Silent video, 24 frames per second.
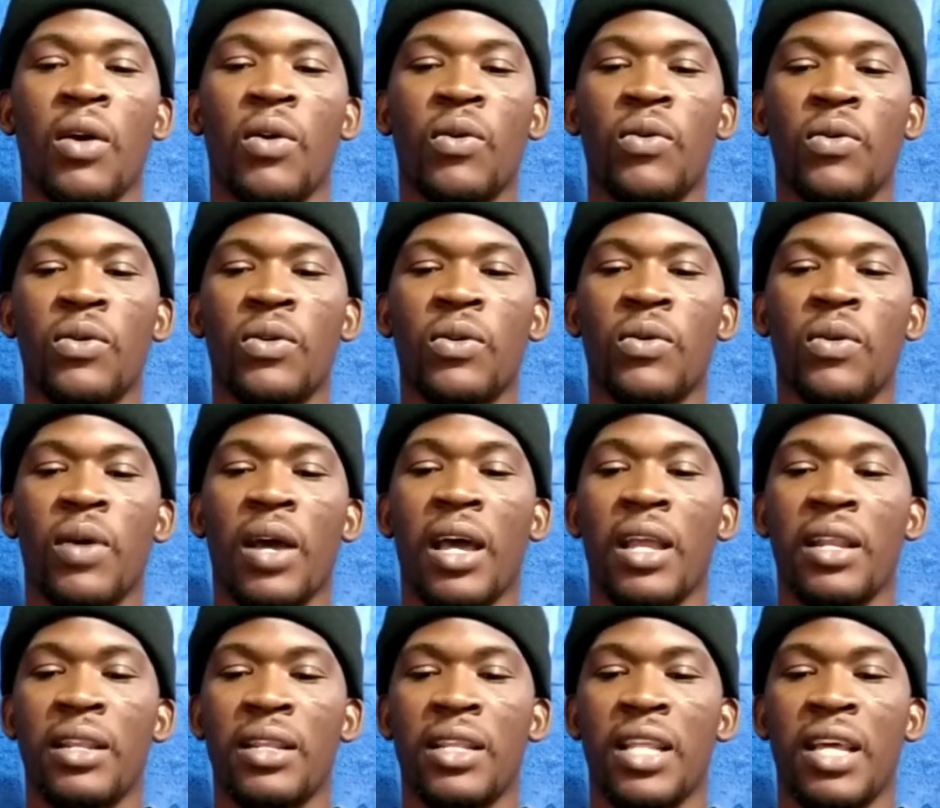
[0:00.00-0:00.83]
Uno
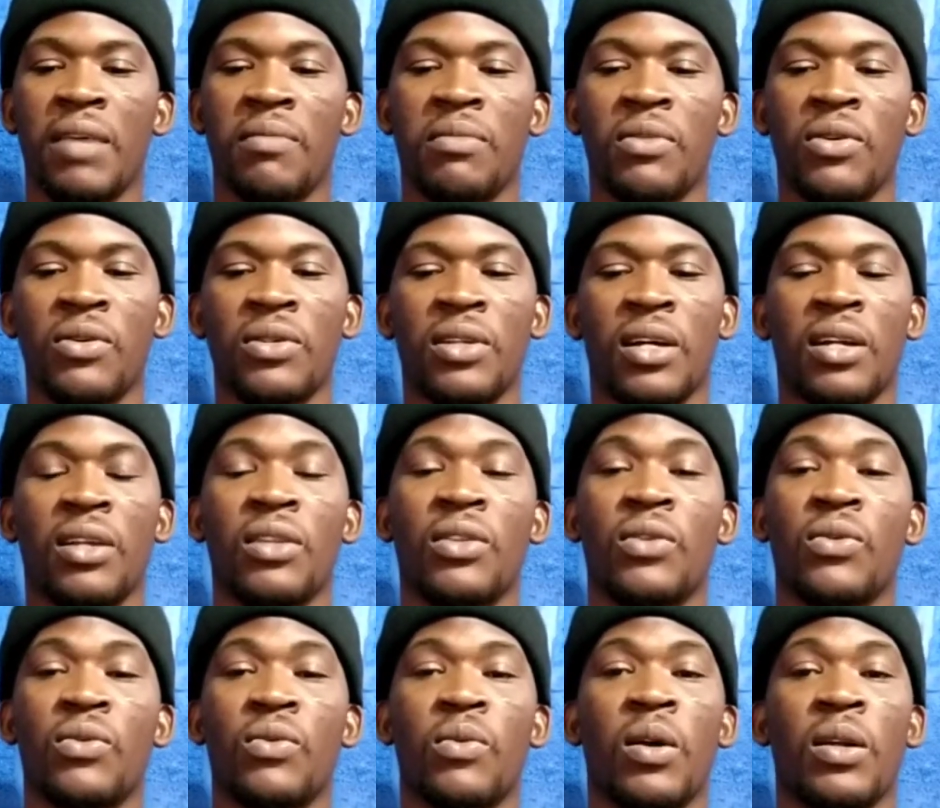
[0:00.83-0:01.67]
and them, those are the
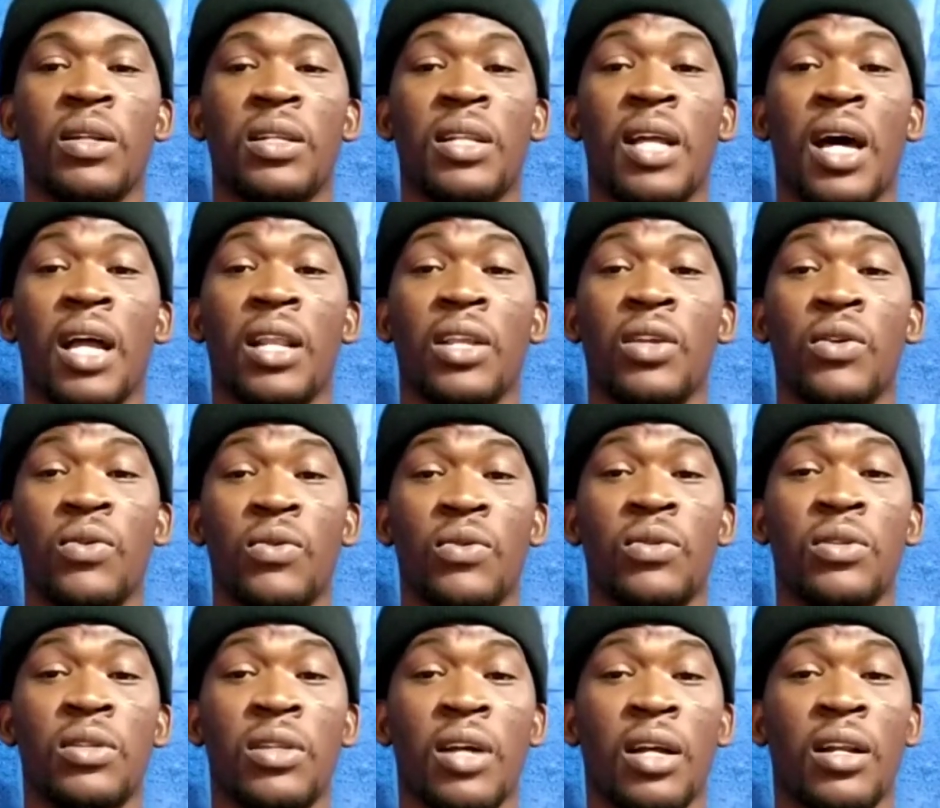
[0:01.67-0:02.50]
two words that
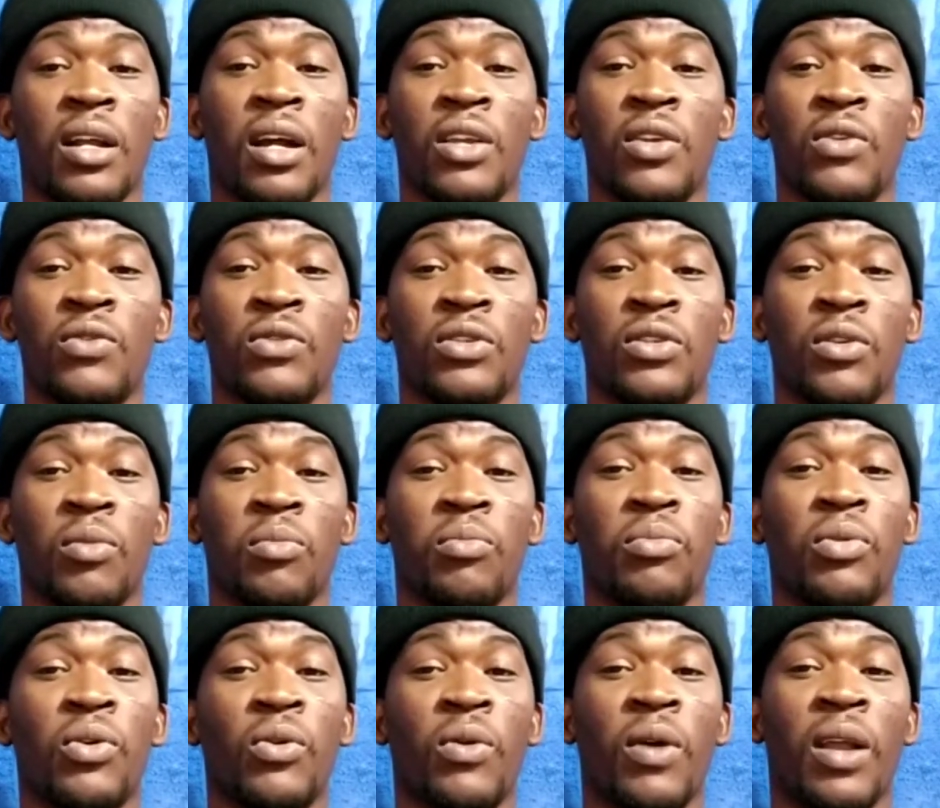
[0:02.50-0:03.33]
are used to
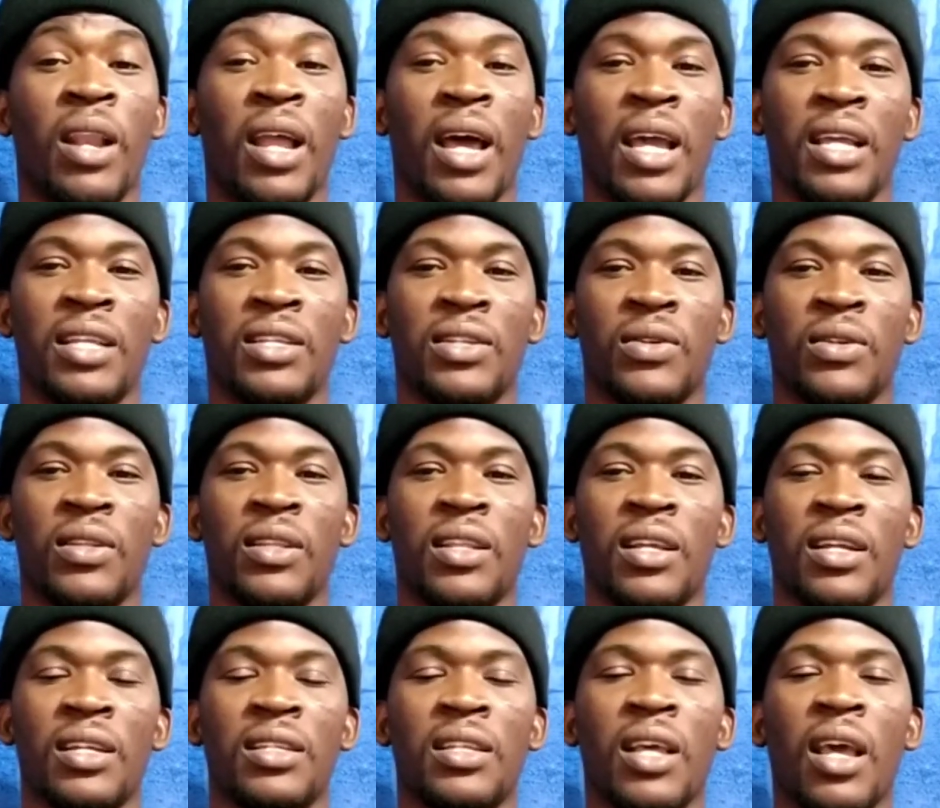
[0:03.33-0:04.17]
pluralize certain
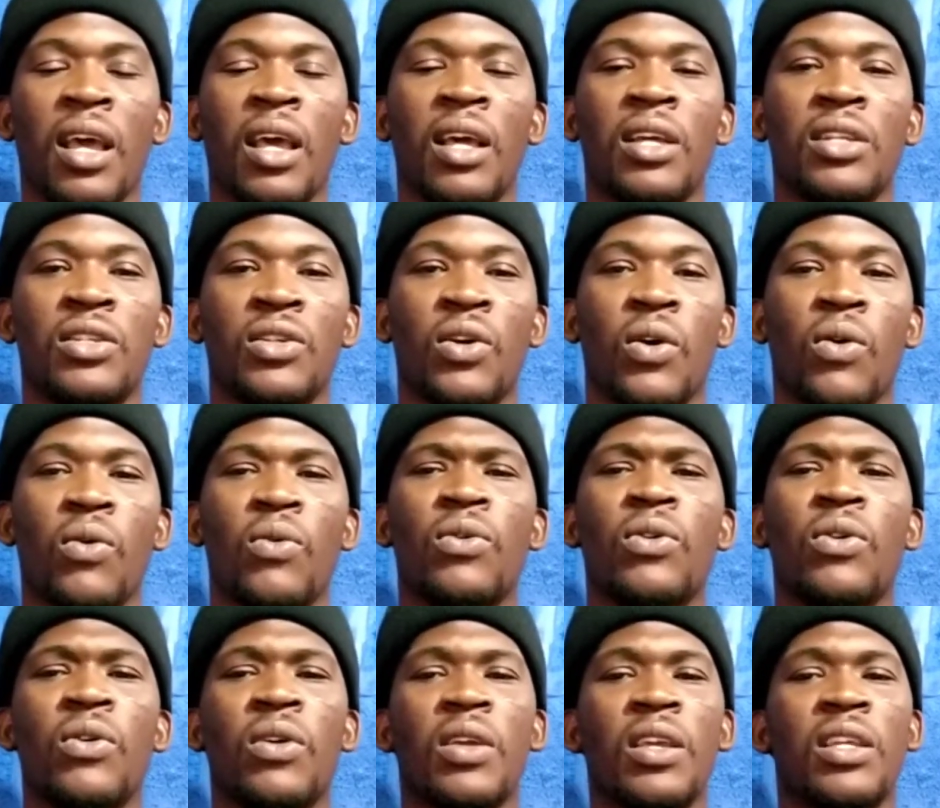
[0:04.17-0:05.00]
things. So
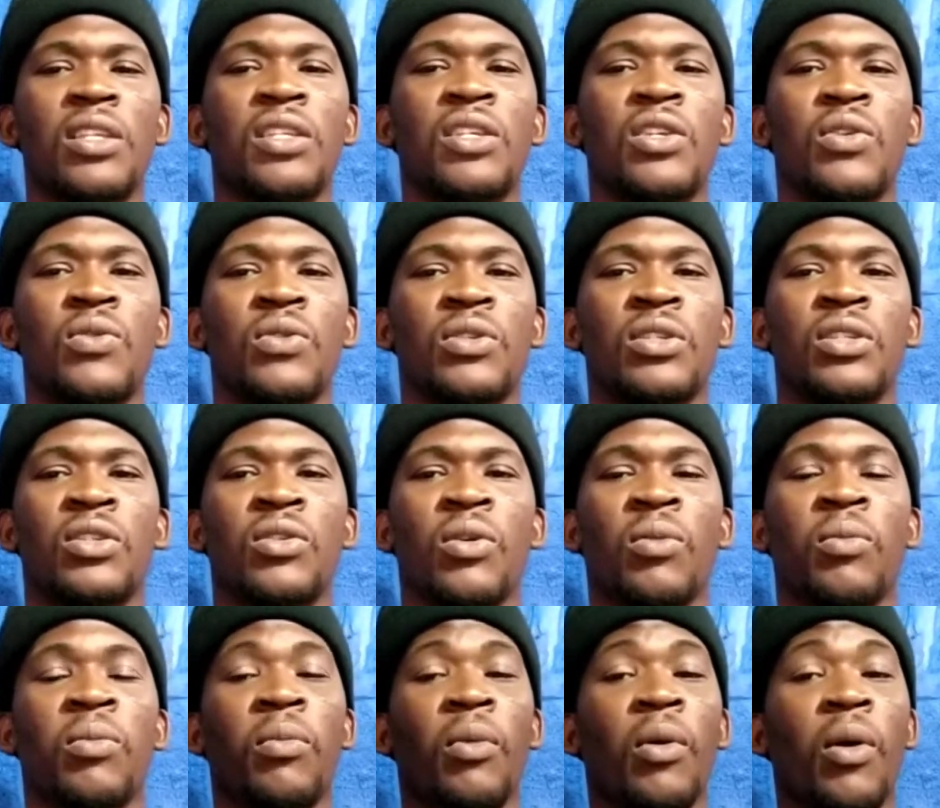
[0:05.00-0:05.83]
uno is used
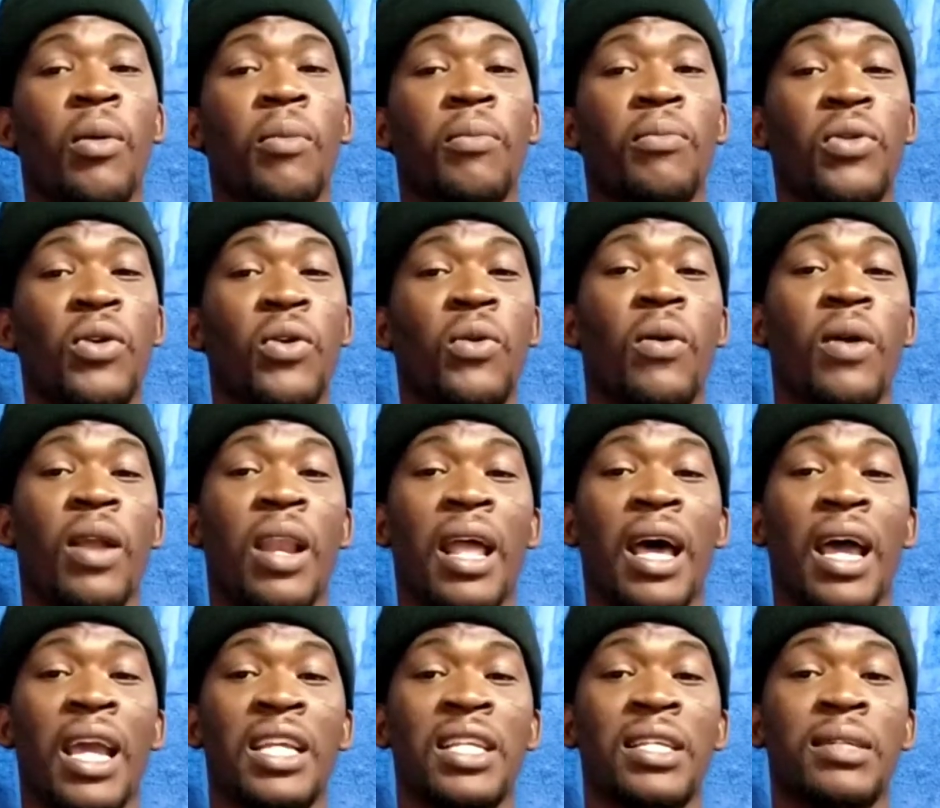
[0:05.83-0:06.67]
to
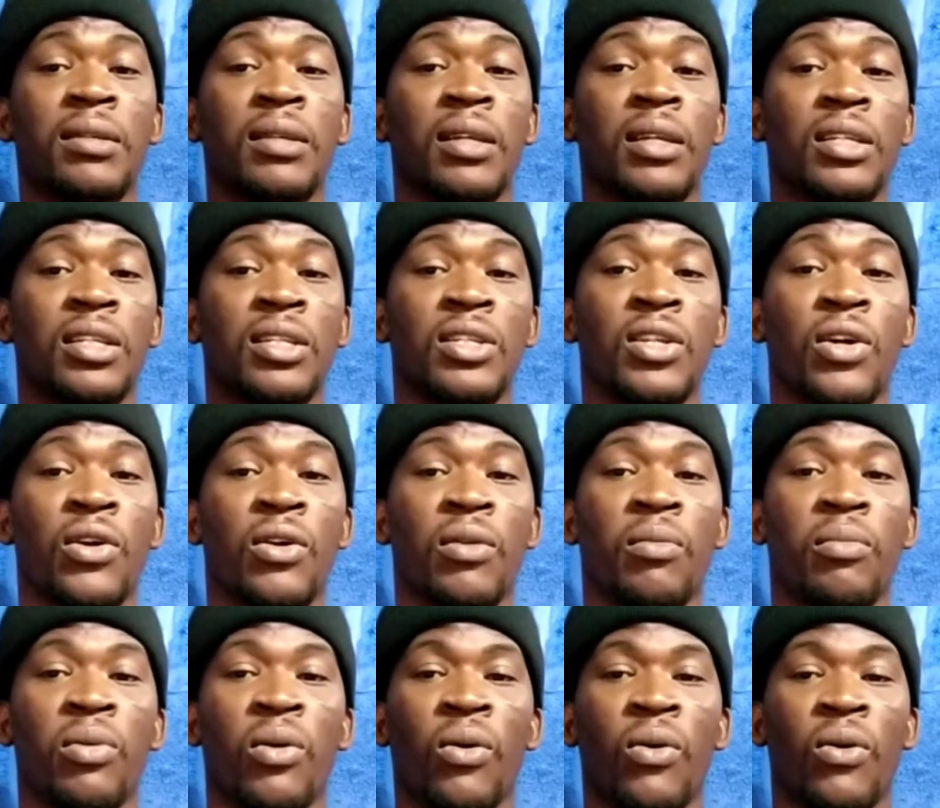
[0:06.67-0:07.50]
pluralize
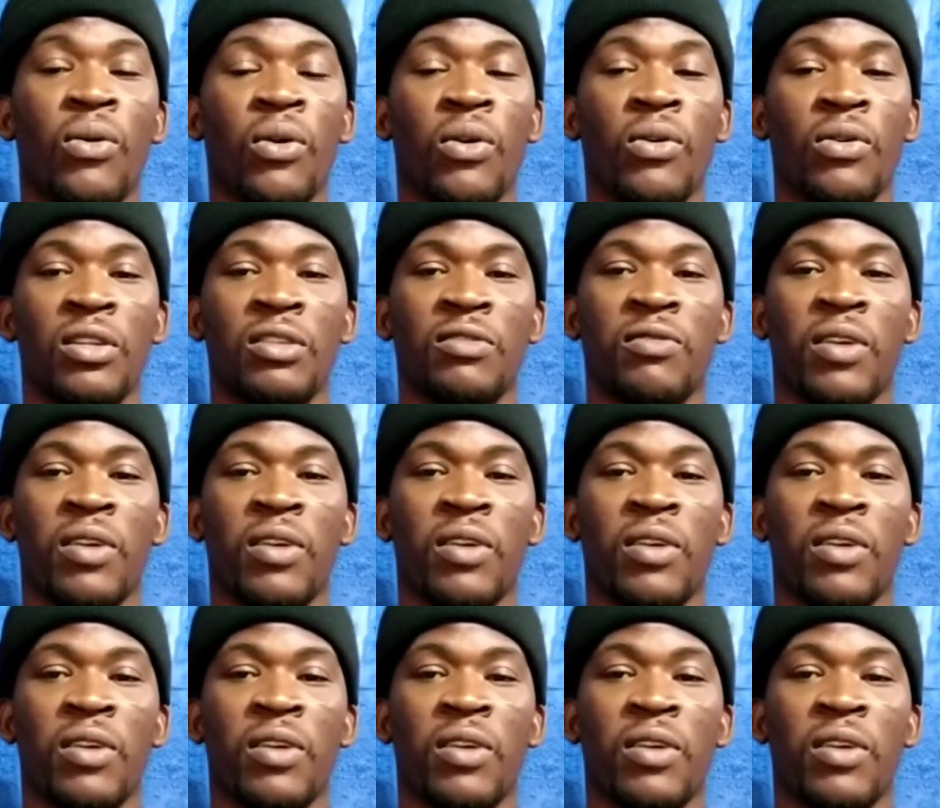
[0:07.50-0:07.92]
certain pronouns.